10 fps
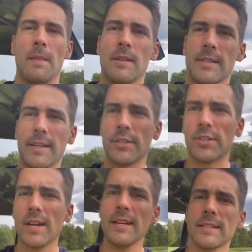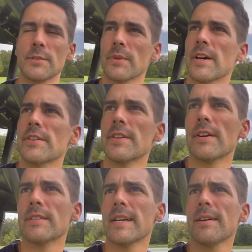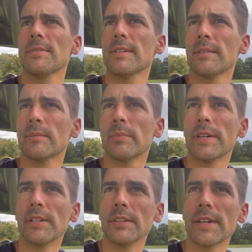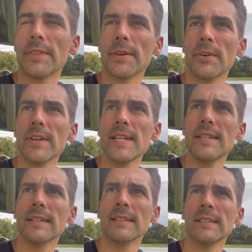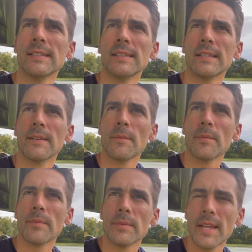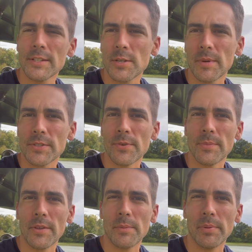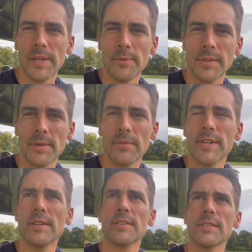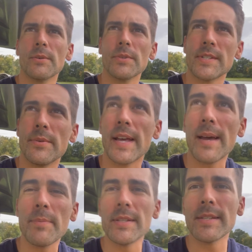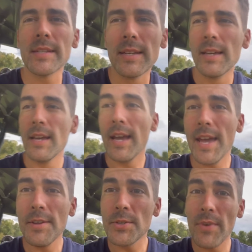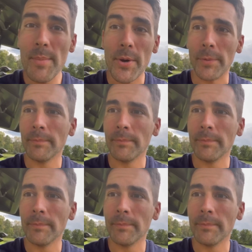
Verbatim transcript: Second shot is 100 yards out. Pretty good look at the green. Not too much room though to play with over here. So we'll see what happens. And there's a rainbow.